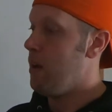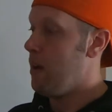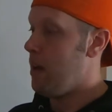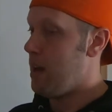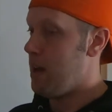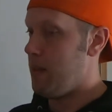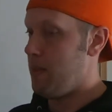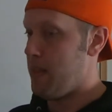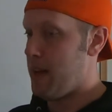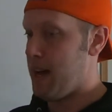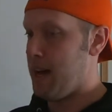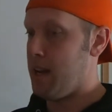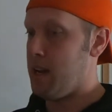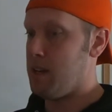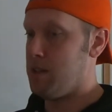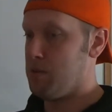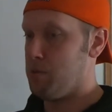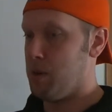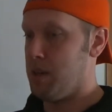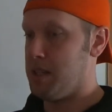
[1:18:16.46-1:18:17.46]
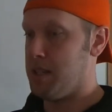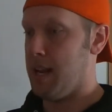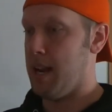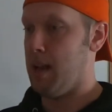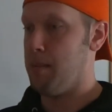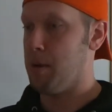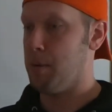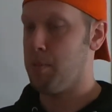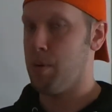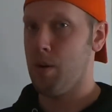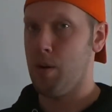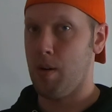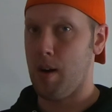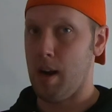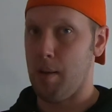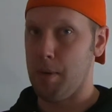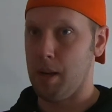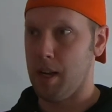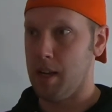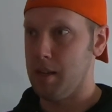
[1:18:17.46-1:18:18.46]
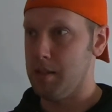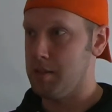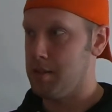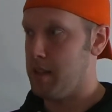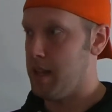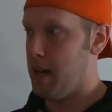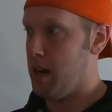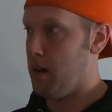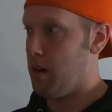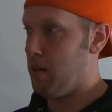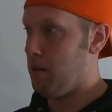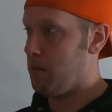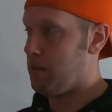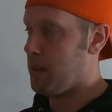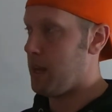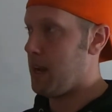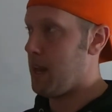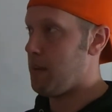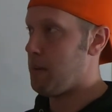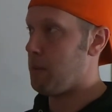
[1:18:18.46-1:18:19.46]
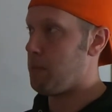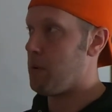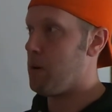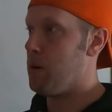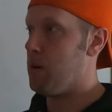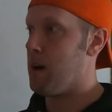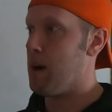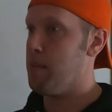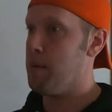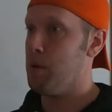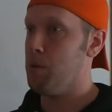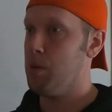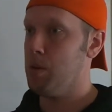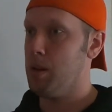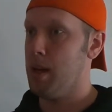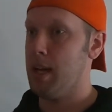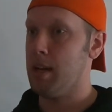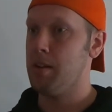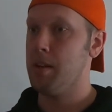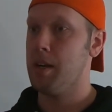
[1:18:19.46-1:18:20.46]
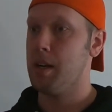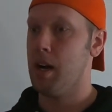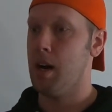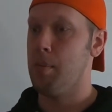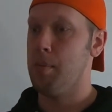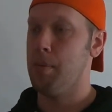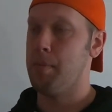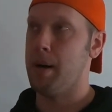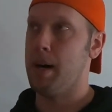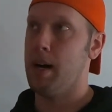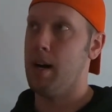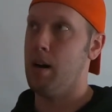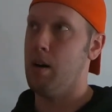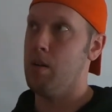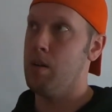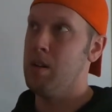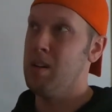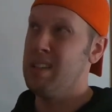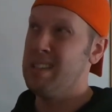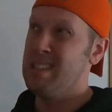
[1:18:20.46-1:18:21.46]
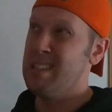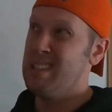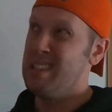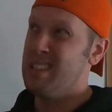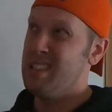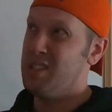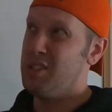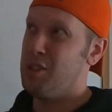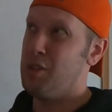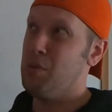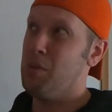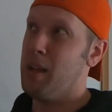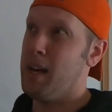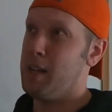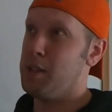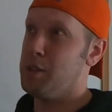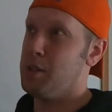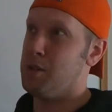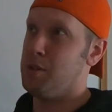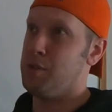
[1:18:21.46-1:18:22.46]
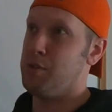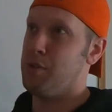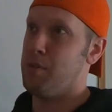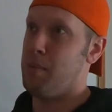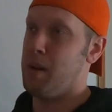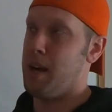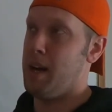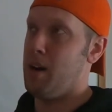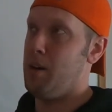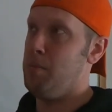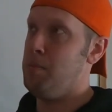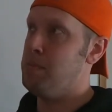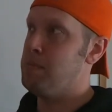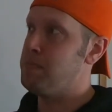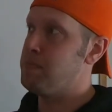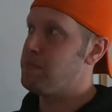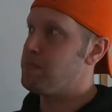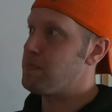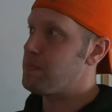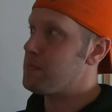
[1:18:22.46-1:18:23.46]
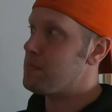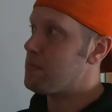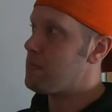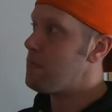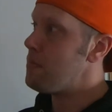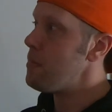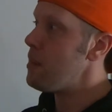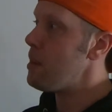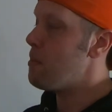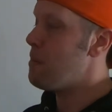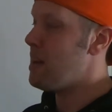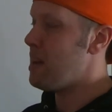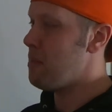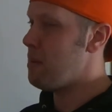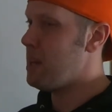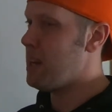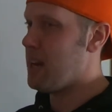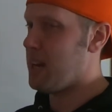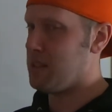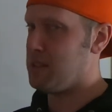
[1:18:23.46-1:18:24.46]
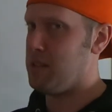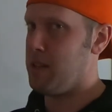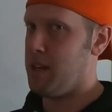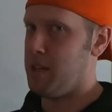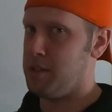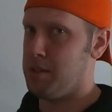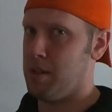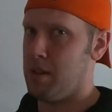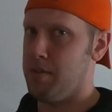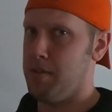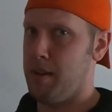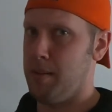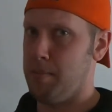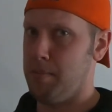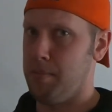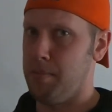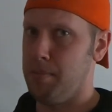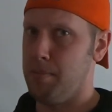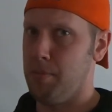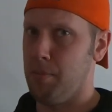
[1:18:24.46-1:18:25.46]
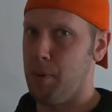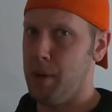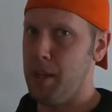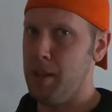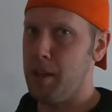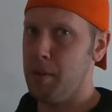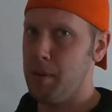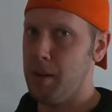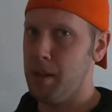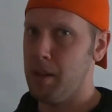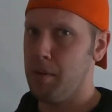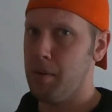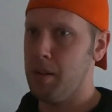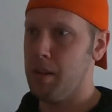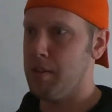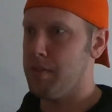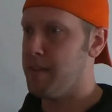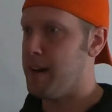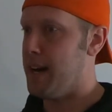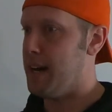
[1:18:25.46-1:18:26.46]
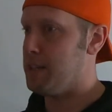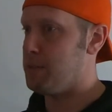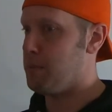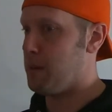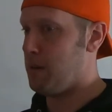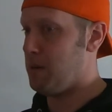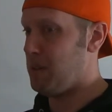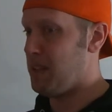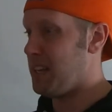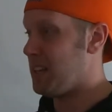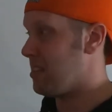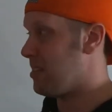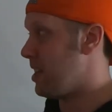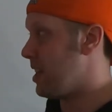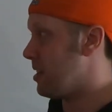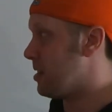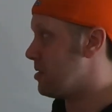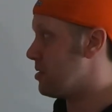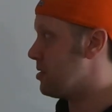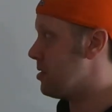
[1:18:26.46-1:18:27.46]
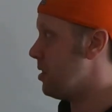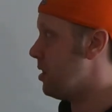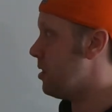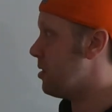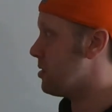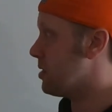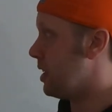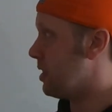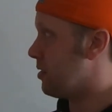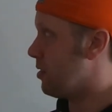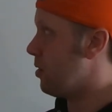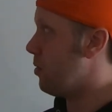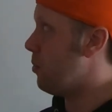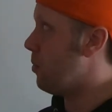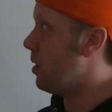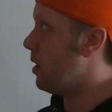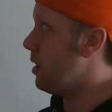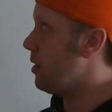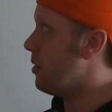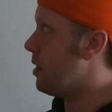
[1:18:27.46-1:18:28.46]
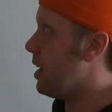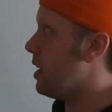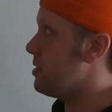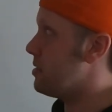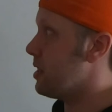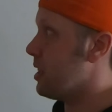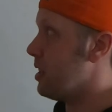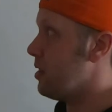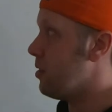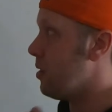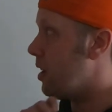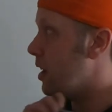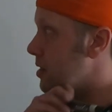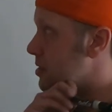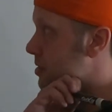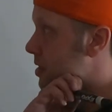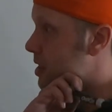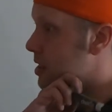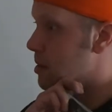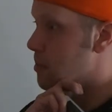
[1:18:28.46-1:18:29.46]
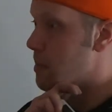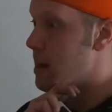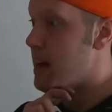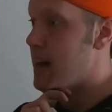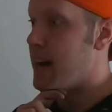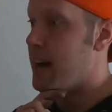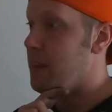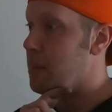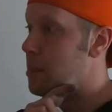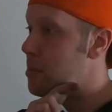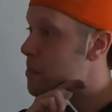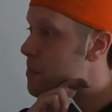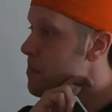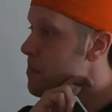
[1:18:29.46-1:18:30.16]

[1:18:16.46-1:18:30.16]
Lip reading: And that is what dynamic programming is. Now, dynamic programming will likely come about 2 lectures from now, maybe next lecture if I'm really, really, really fast, but I would like to take this slow because I don't want you guys to get lost in the math,